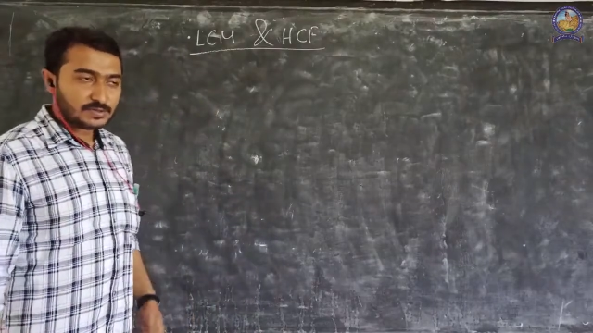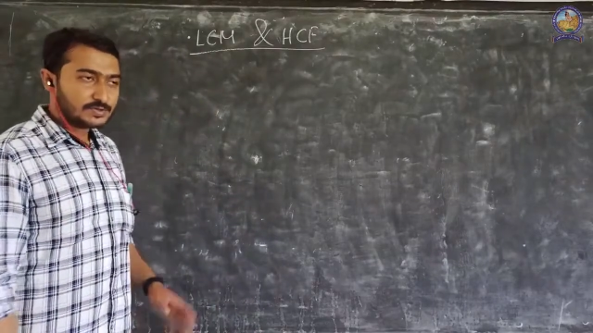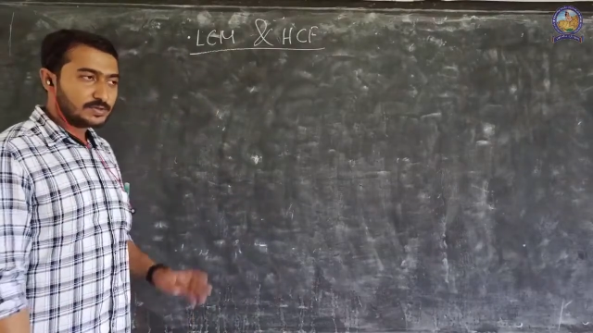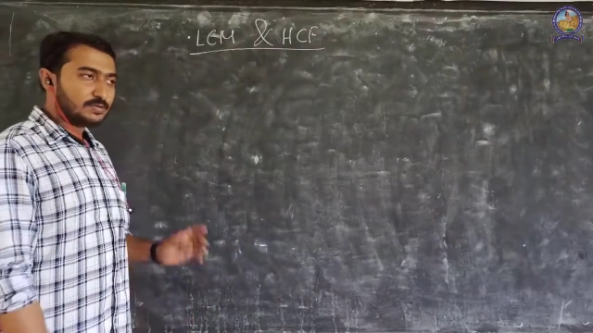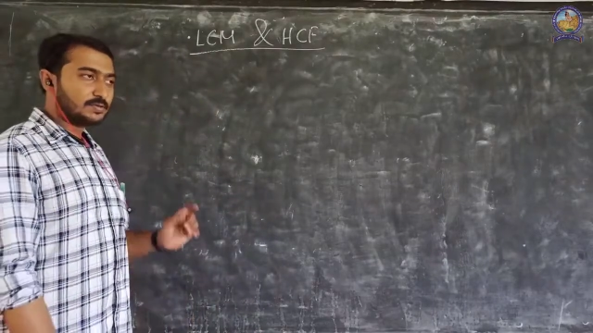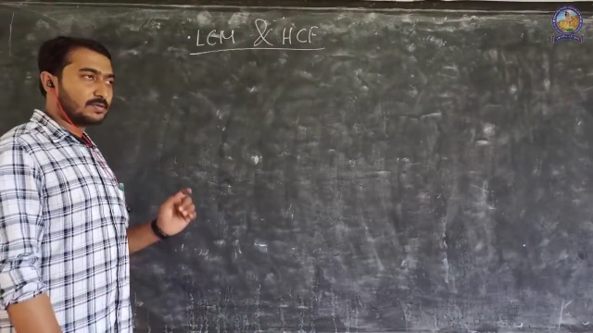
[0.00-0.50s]

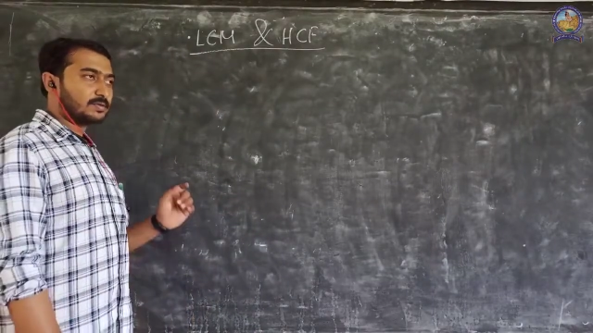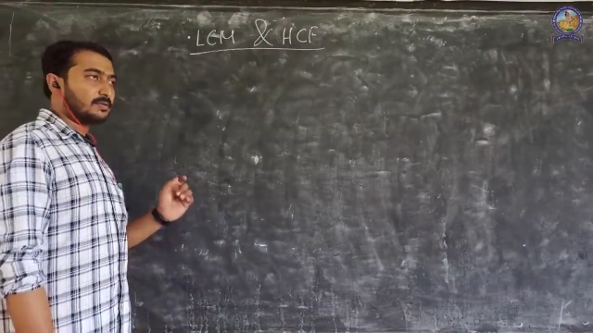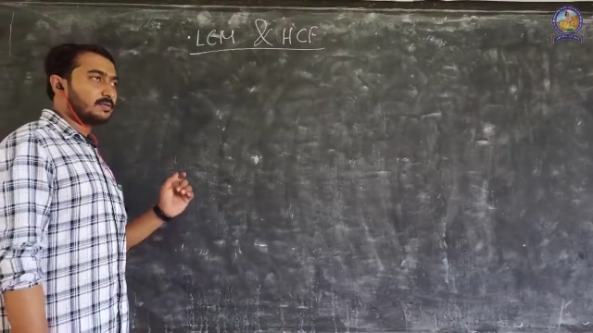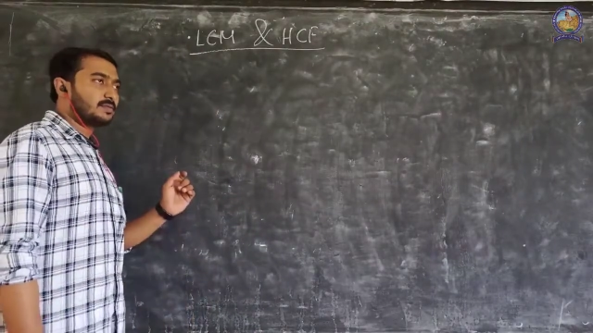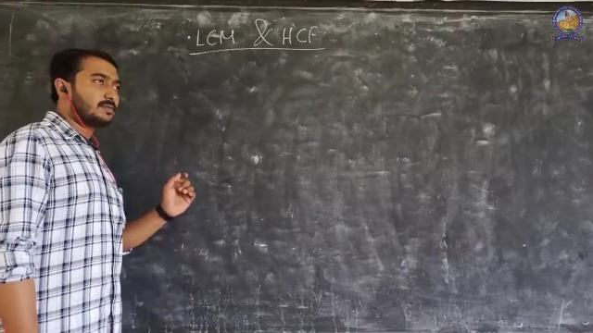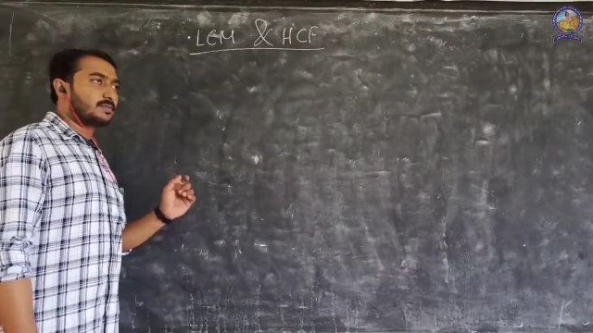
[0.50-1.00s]
So
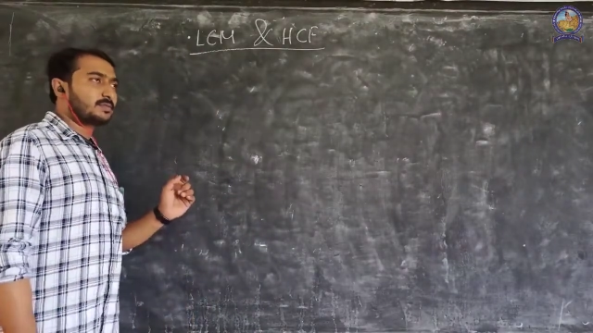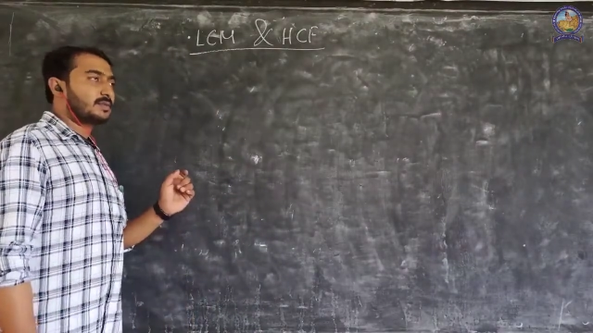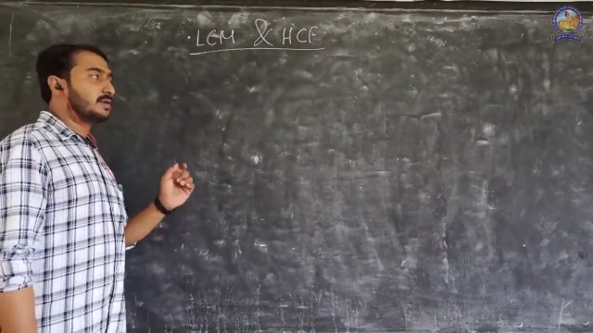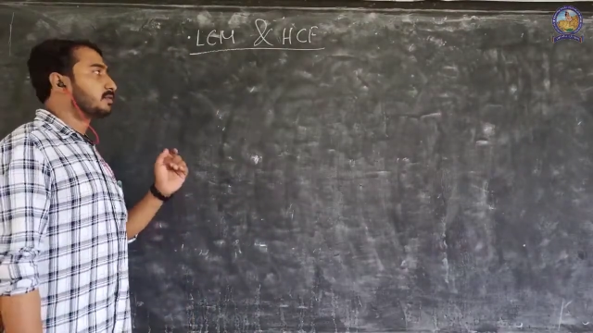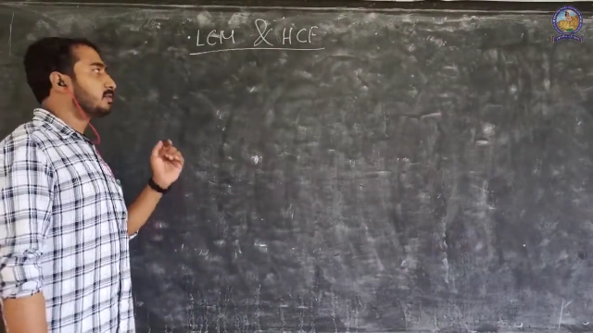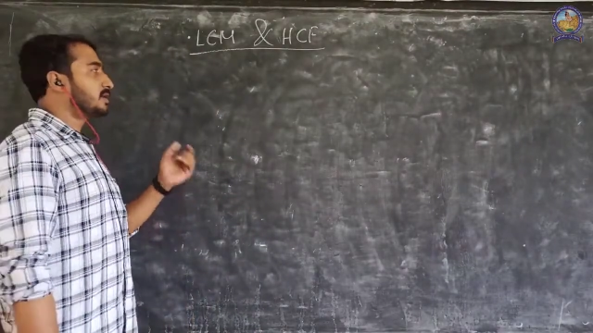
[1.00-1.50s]

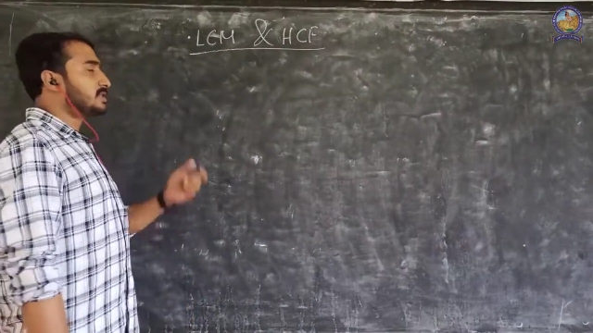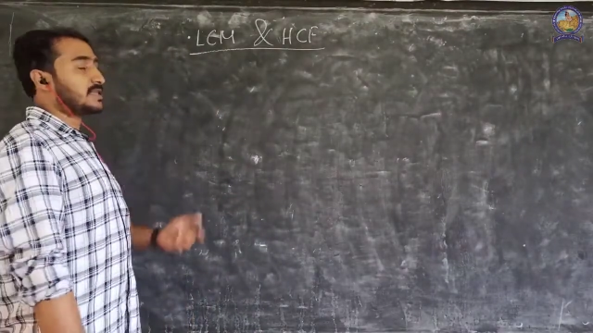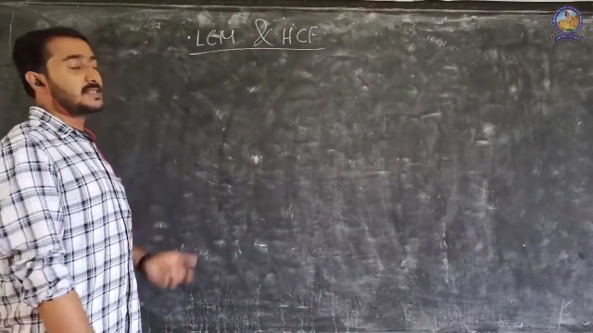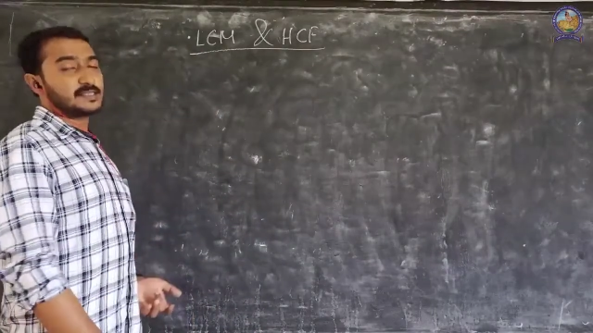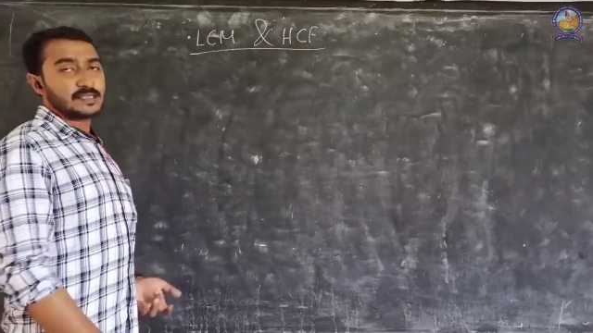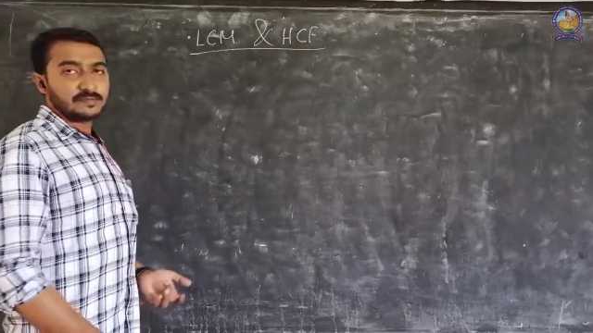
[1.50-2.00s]
what is
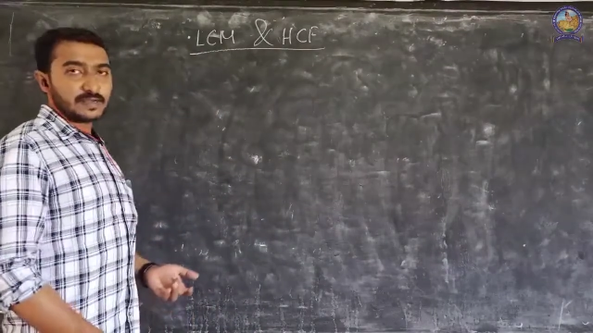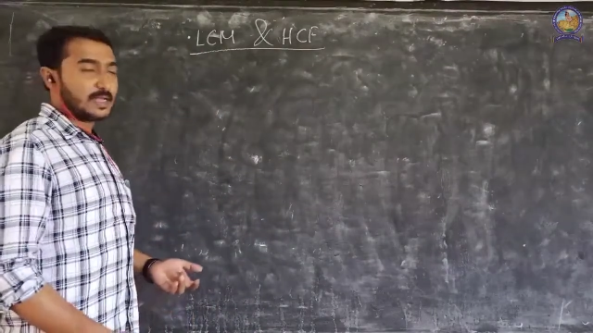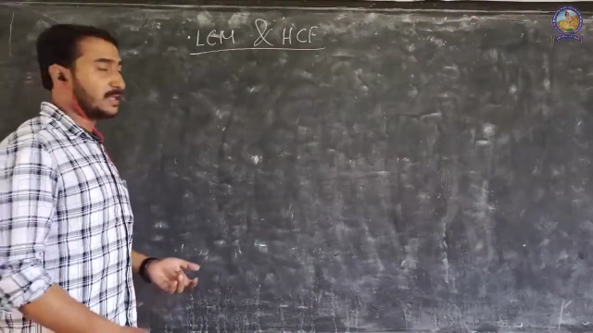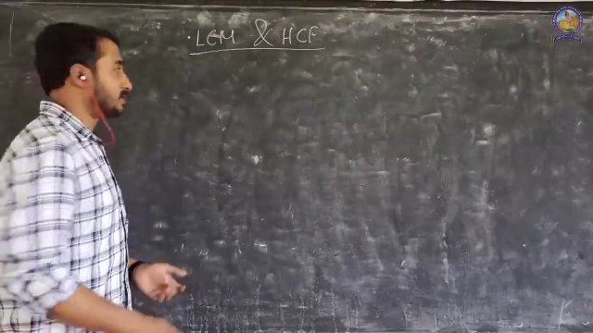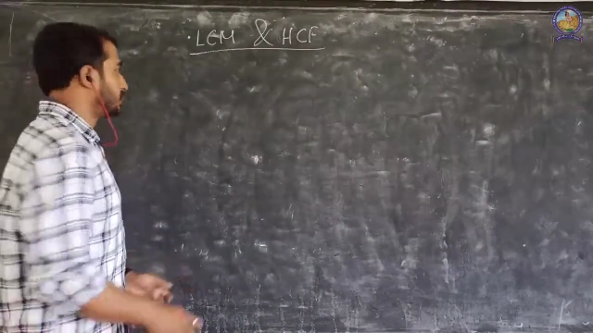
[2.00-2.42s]
HCF and